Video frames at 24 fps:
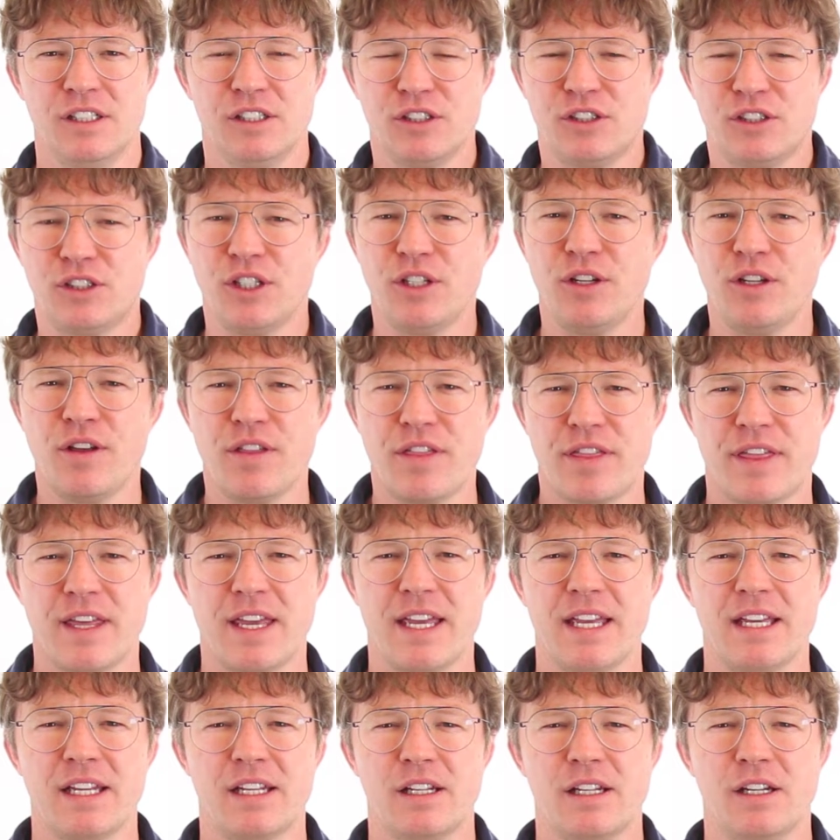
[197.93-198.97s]
Do you
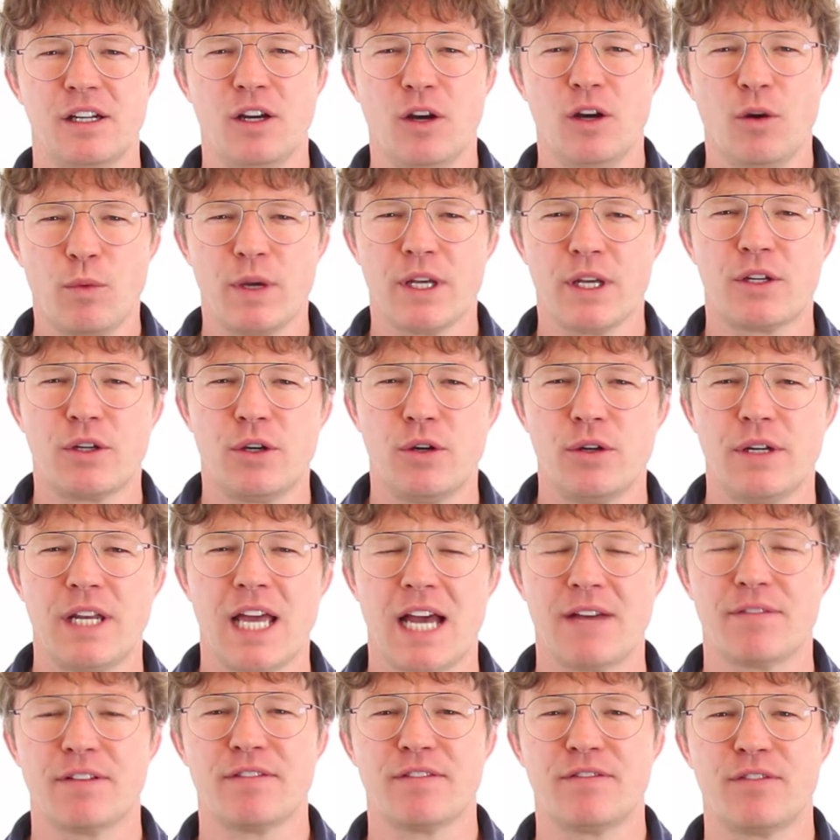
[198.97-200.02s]
think we could
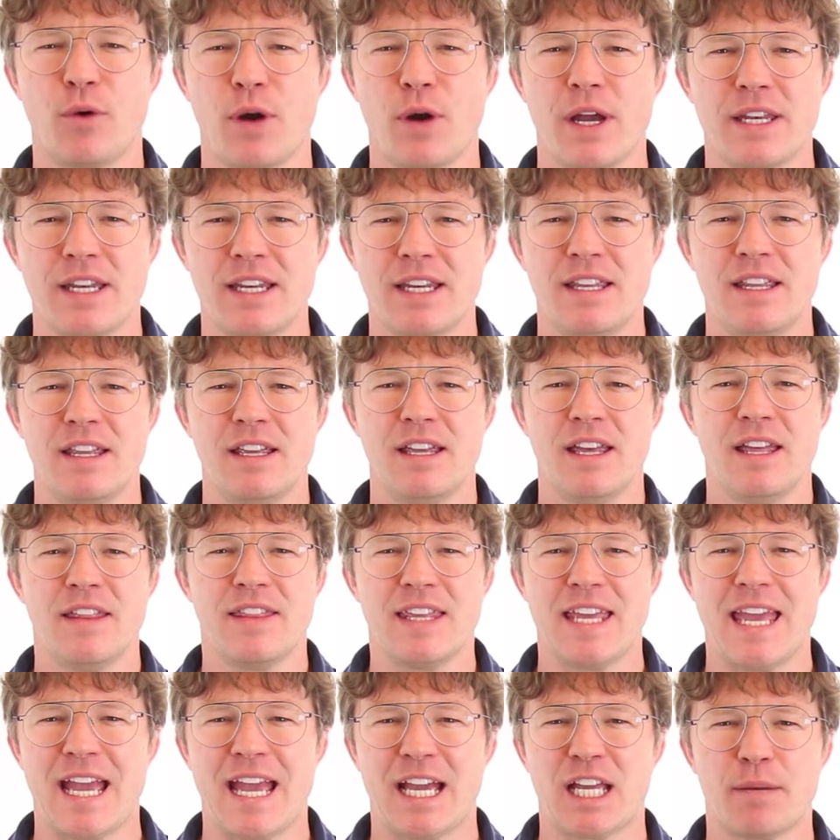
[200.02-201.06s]
have avoided
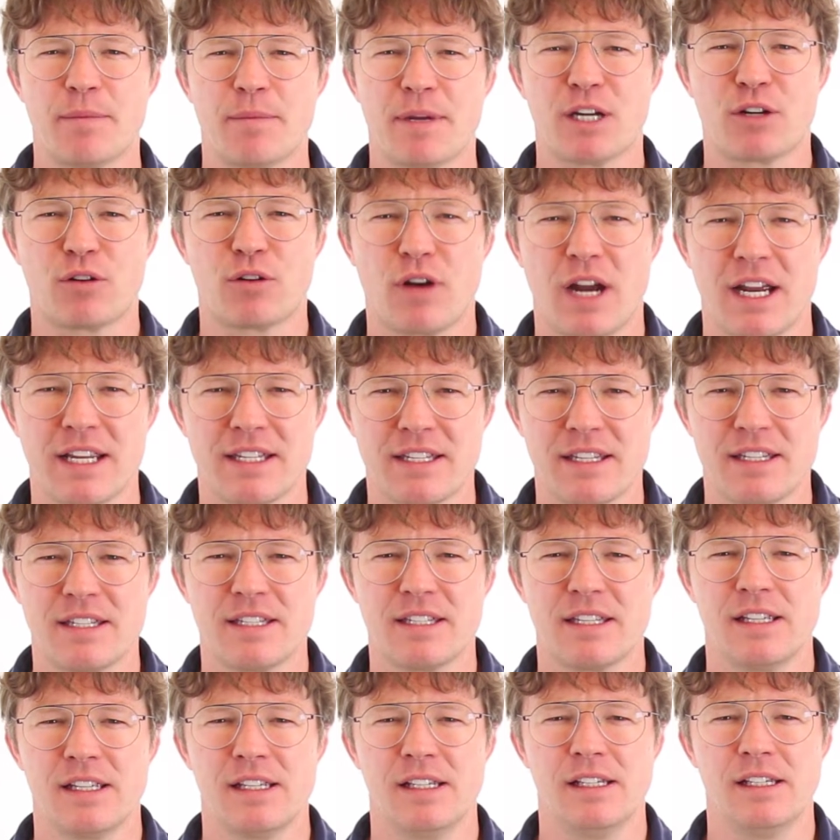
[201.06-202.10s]
the economic
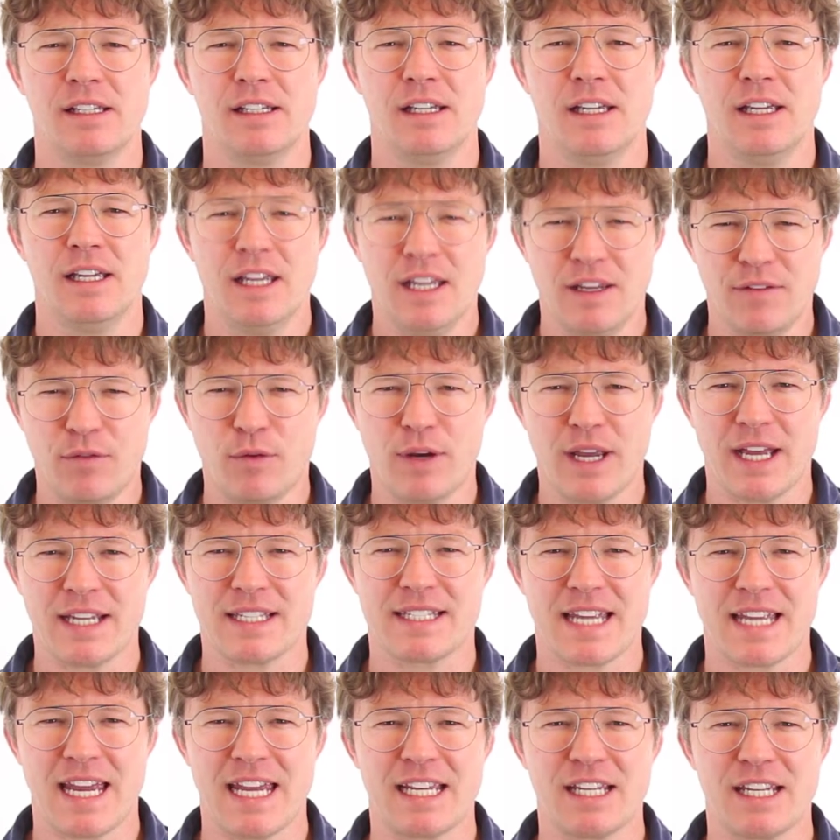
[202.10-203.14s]
crisis if we had
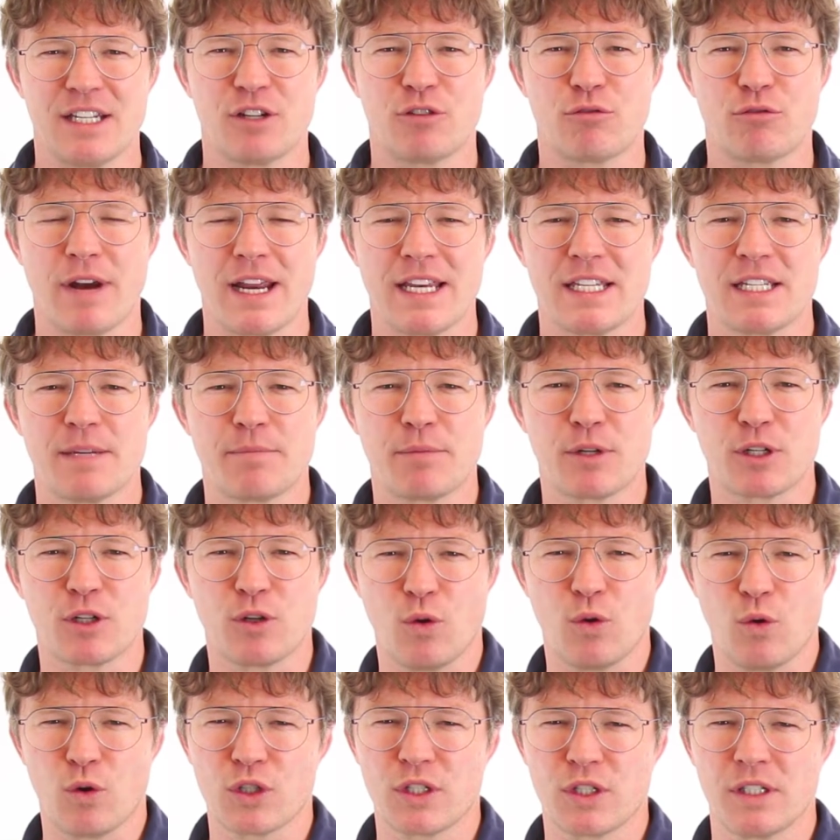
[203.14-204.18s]
taken greater
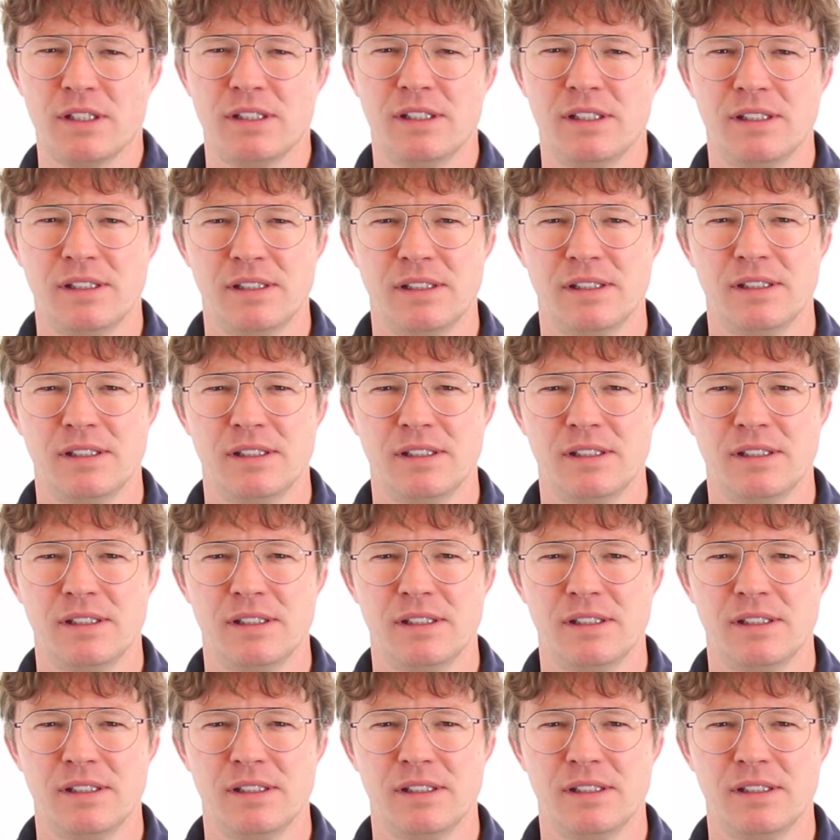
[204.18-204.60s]
precaution?